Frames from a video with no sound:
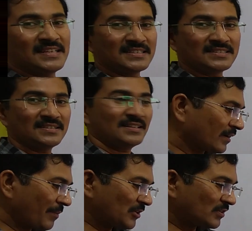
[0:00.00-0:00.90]
set.
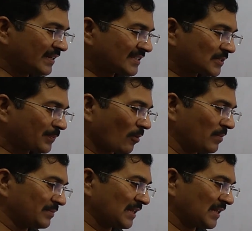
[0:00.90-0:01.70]
Coming to the next problem,